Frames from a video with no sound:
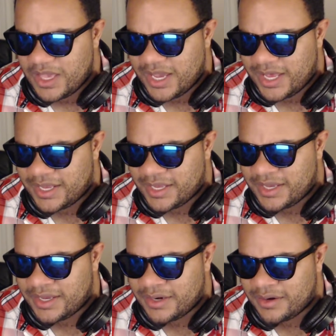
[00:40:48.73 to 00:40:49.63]

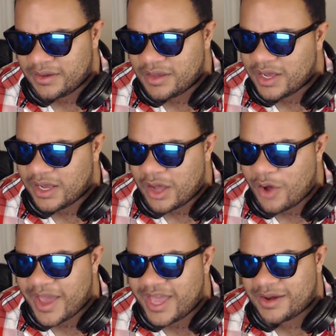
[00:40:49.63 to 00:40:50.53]
Hidden.
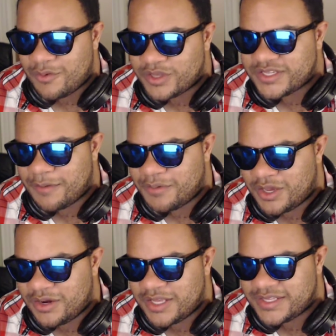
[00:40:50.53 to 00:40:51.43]
Hidden. What's up?
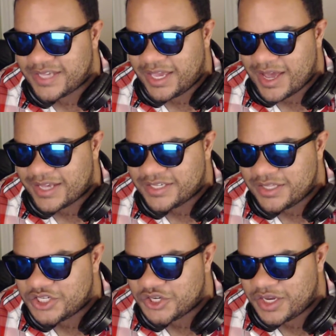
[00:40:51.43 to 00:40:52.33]
Good. Hidden Saint. I see
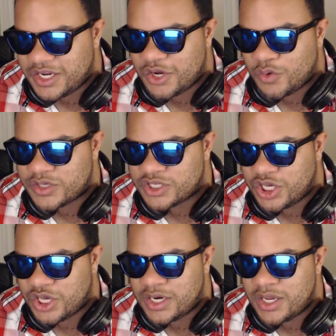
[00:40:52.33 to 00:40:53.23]
that you're in here. What's
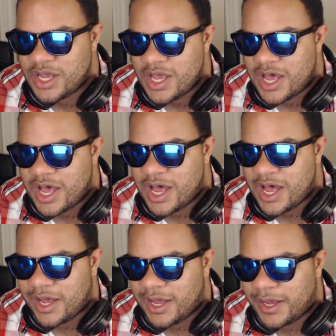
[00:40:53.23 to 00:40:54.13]
good?
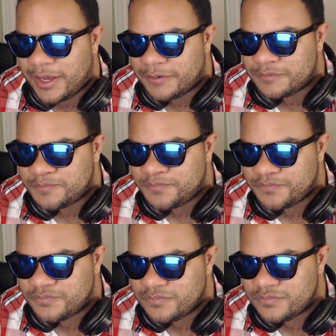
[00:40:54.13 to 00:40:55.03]

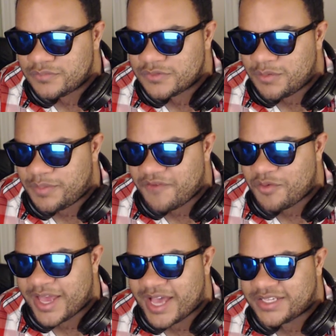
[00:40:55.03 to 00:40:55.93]
But
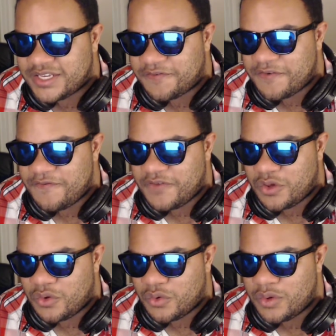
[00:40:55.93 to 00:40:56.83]
everybody has a different
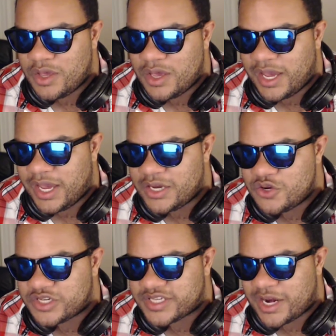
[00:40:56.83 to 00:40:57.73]
view, and
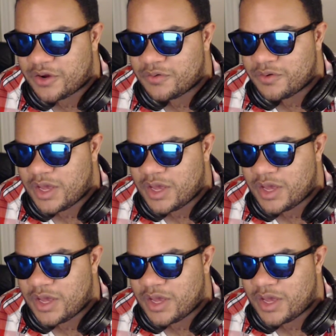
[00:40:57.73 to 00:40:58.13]
you just gotta